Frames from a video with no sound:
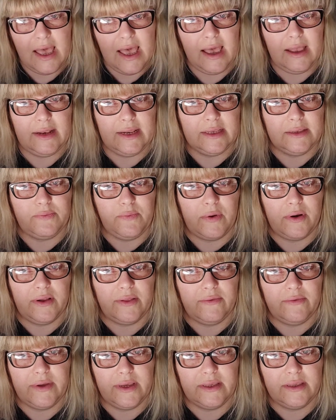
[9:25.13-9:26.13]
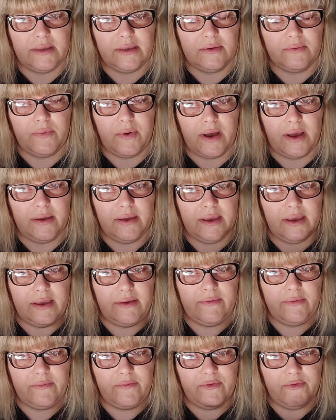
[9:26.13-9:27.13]
And it's one of the reasons why,
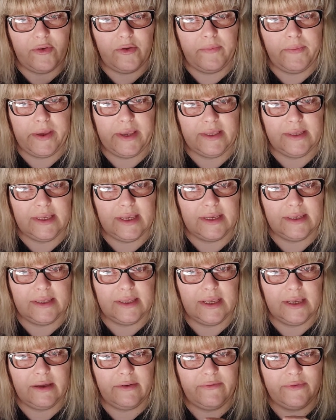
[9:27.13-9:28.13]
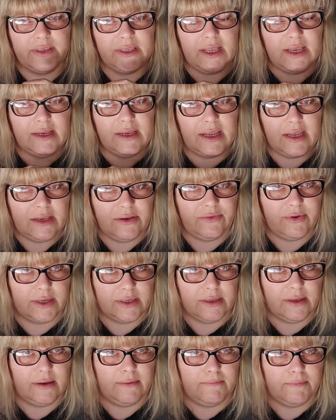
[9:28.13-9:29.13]
even through PTSD, I've stayed
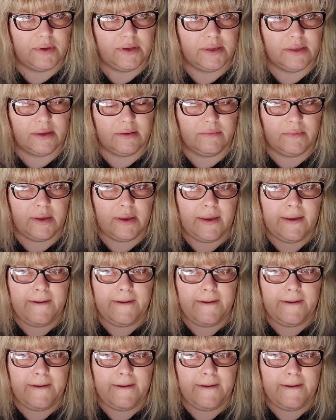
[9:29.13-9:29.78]
interested in Buddhism,